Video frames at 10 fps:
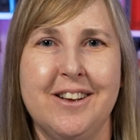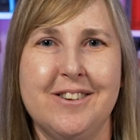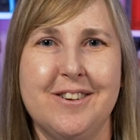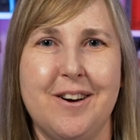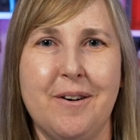
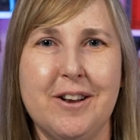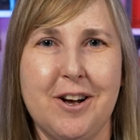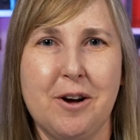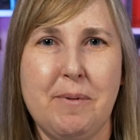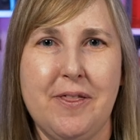So I'm going to
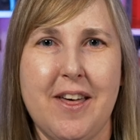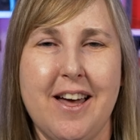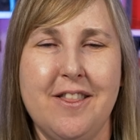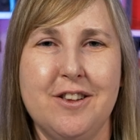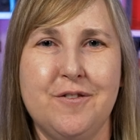talk about
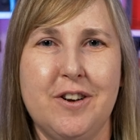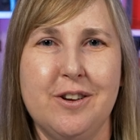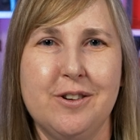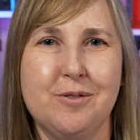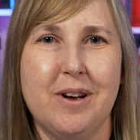that in this
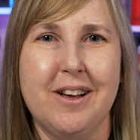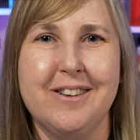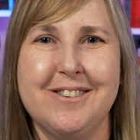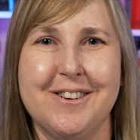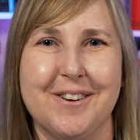video as
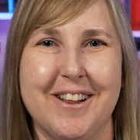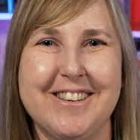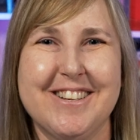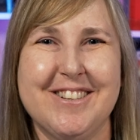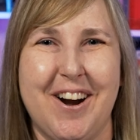well. So let's
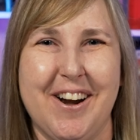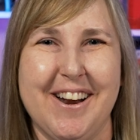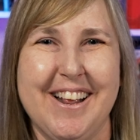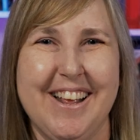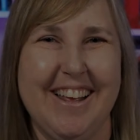get started.